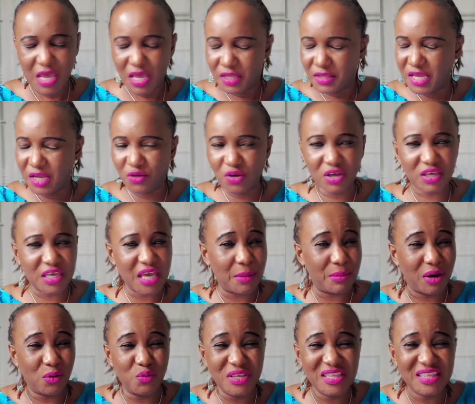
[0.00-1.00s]
They don't care
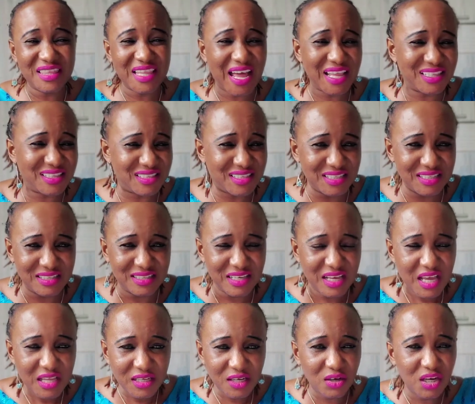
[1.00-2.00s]
about we nothing.
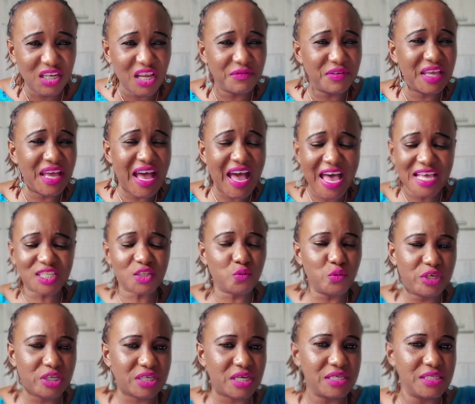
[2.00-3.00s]
They're not even ask
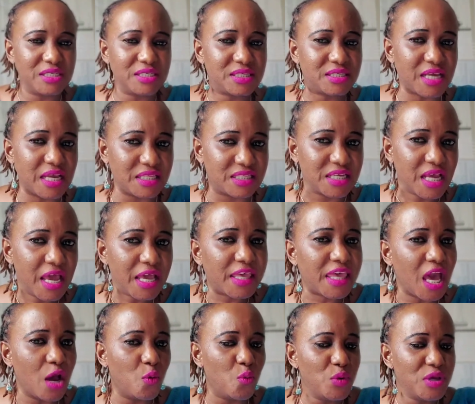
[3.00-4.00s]
with consent.
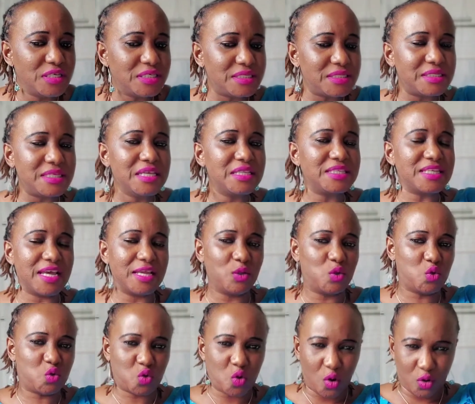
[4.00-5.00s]
Can we sit
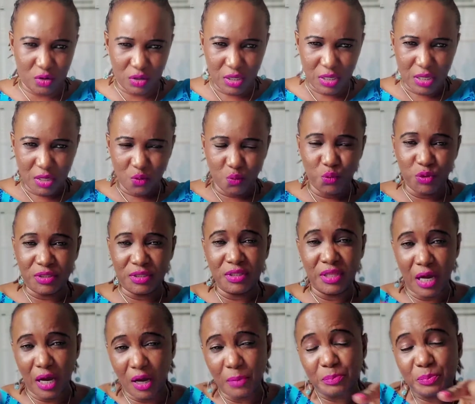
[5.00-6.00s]
and talk with
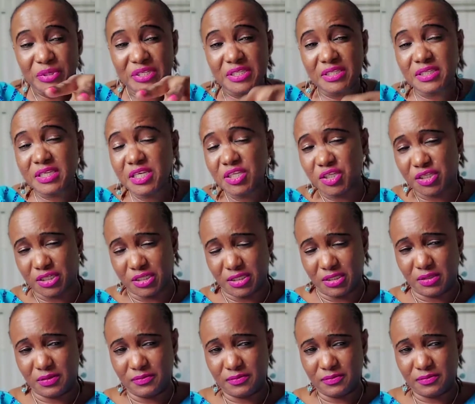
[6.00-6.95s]
the opposition?